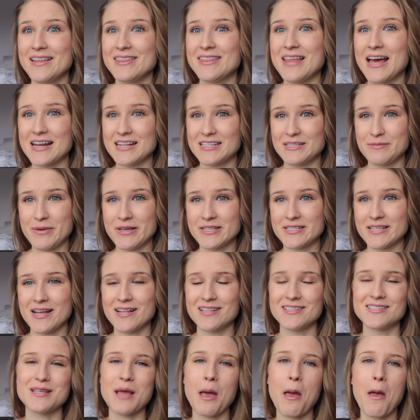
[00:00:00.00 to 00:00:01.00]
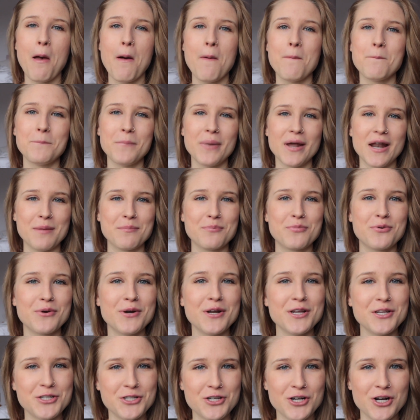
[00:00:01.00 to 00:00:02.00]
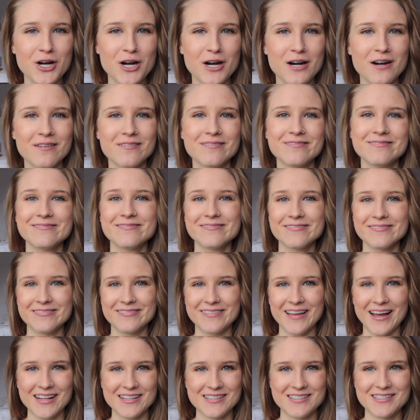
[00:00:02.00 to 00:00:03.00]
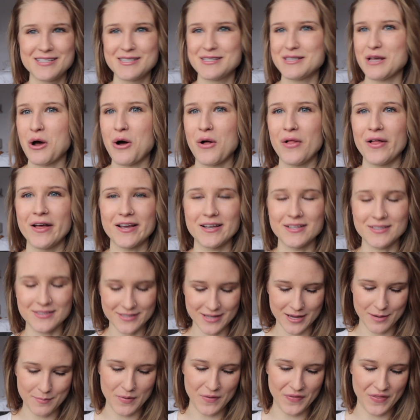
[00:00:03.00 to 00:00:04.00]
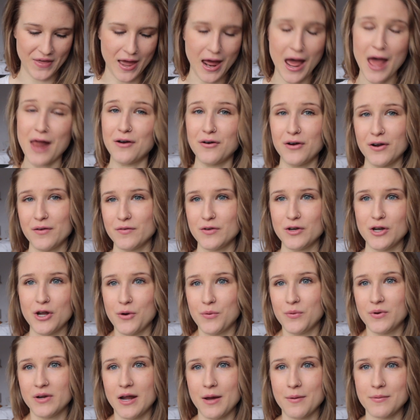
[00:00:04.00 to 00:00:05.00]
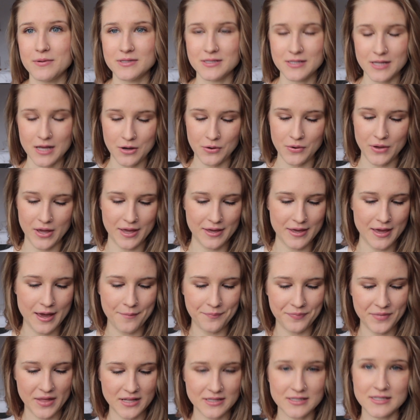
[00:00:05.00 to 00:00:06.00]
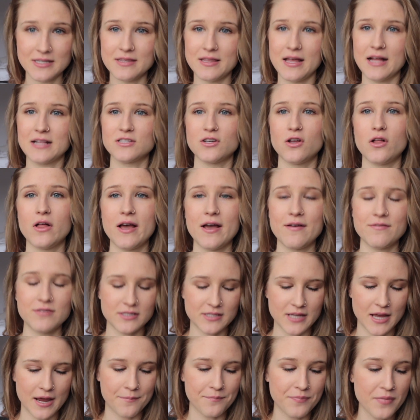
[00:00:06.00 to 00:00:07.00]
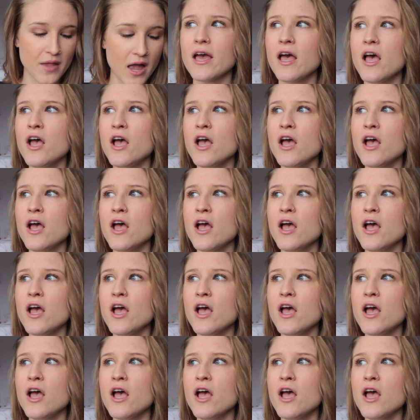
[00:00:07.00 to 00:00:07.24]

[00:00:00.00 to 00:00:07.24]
That doesn't make sense, but I'm pretty sure that's all I can say about that. I don't even know what I would say. Okay, yeah, that's it. That's all I have to say.